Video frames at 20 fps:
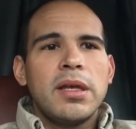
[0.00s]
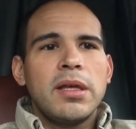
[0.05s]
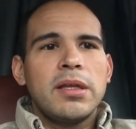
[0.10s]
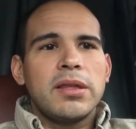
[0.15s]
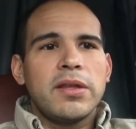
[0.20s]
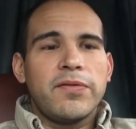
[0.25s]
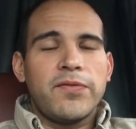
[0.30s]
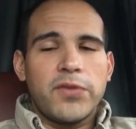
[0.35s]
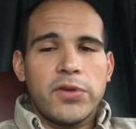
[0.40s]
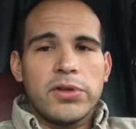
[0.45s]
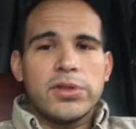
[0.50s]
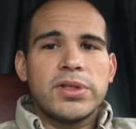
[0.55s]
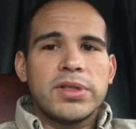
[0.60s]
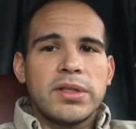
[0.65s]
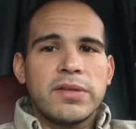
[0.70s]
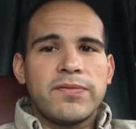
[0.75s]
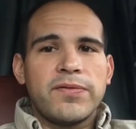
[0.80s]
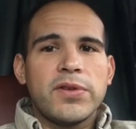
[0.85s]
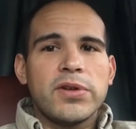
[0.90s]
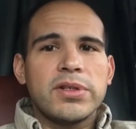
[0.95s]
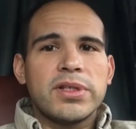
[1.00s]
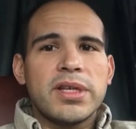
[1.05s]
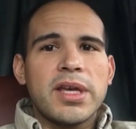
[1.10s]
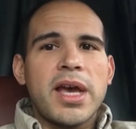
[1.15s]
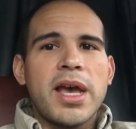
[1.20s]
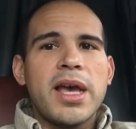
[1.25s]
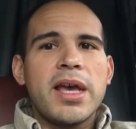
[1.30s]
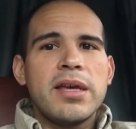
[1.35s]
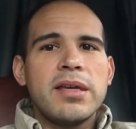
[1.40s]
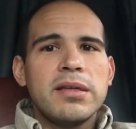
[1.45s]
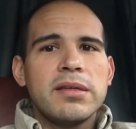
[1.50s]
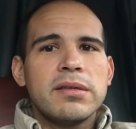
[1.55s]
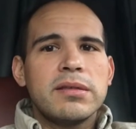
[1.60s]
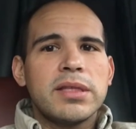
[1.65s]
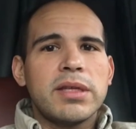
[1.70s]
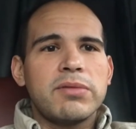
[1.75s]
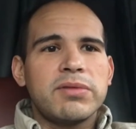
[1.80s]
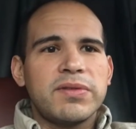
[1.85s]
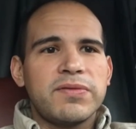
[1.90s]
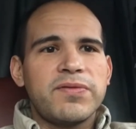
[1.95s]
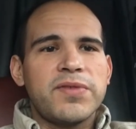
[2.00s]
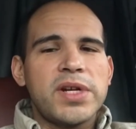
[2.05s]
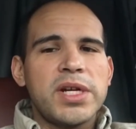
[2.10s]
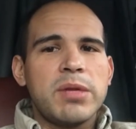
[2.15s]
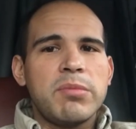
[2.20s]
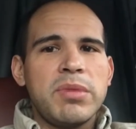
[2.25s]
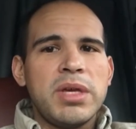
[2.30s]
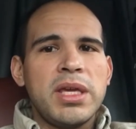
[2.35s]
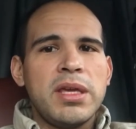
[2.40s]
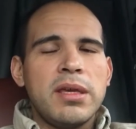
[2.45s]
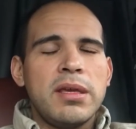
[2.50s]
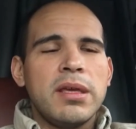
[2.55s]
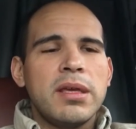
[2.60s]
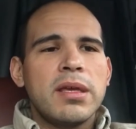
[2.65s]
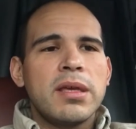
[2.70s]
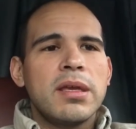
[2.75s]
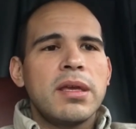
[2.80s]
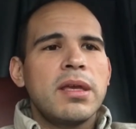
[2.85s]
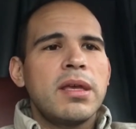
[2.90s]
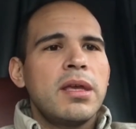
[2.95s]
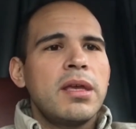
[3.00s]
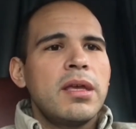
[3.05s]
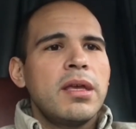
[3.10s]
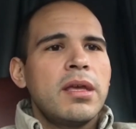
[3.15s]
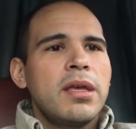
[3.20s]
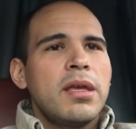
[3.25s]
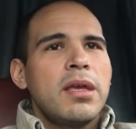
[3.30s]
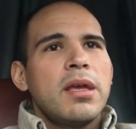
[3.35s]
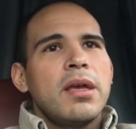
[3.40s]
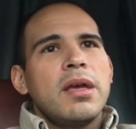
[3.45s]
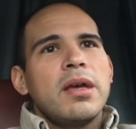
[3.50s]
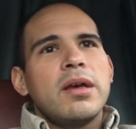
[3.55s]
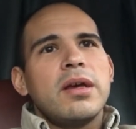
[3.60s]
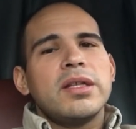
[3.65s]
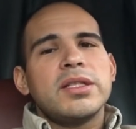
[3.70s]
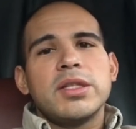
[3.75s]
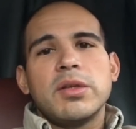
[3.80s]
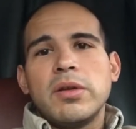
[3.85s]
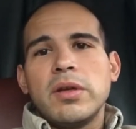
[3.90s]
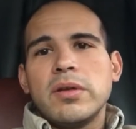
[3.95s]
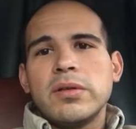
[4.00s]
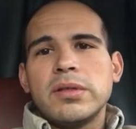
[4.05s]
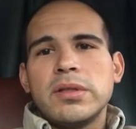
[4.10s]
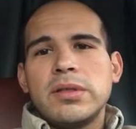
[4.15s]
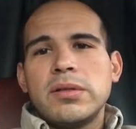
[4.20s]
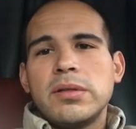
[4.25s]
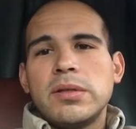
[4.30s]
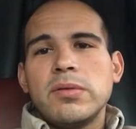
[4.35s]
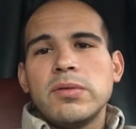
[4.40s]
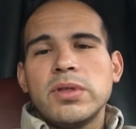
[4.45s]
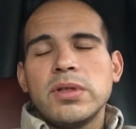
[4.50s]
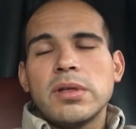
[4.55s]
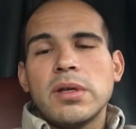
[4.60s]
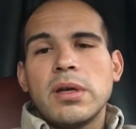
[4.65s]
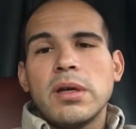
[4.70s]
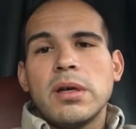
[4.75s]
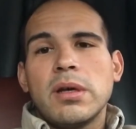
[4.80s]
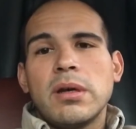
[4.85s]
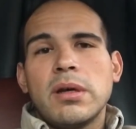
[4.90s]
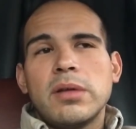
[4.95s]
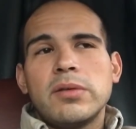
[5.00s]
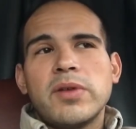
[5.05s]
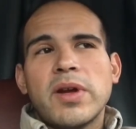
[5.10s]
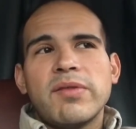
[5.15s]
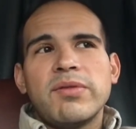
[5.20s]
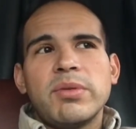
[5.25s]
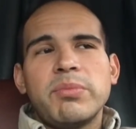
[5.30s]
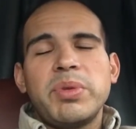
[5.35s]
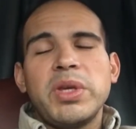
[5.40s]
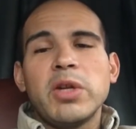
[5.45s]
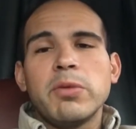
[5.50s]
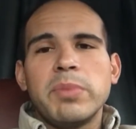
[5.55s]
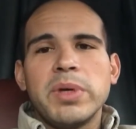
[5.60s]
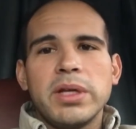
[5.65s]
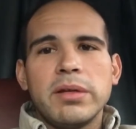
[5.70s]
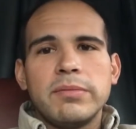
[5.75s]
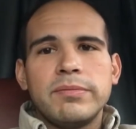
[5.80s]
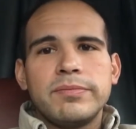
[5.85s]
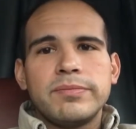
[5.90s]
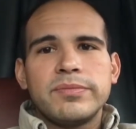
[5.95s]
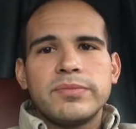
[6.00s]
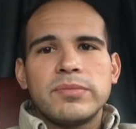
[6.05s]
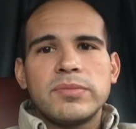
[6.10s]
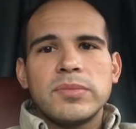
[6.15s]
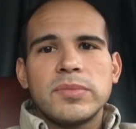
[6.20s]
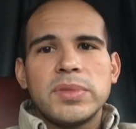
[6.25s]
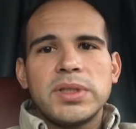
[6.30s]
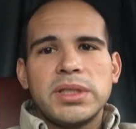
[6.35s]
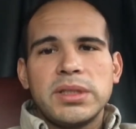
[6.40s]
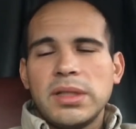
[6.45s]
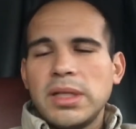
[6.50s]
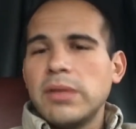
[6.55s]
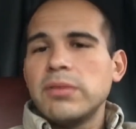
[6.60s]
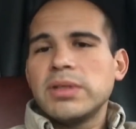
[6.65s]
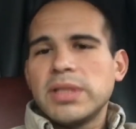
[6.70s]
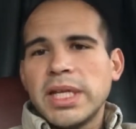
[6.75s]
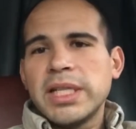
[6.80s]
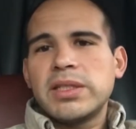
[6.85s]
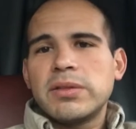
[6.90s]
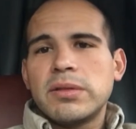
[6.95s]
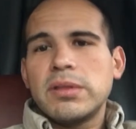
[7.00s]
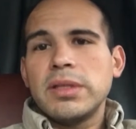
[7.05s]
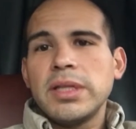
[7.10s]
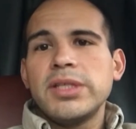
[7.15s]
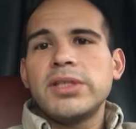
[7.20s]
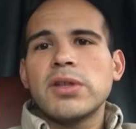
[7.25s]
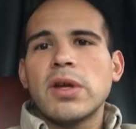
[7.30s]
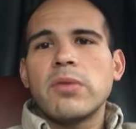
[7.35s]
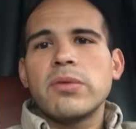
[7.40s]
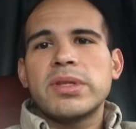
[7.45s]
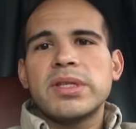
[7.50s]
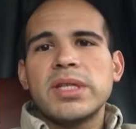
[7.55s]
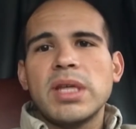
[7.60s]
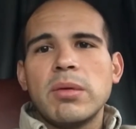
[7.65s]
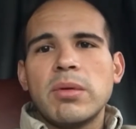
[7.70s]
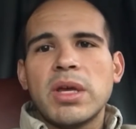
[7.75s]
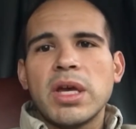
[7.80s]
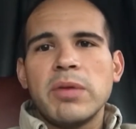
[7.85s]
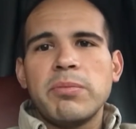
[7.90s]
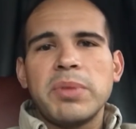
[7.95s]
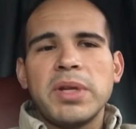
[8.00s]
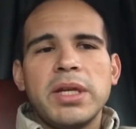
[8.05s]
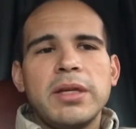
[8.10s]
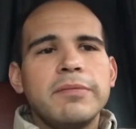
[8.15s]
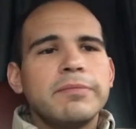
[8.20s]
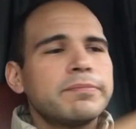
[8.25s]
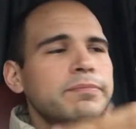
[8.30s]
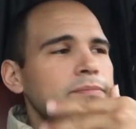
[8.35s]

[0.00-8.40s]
the first guy that was in front of me, he was driving a Peterbilt. He was leased on with the same company.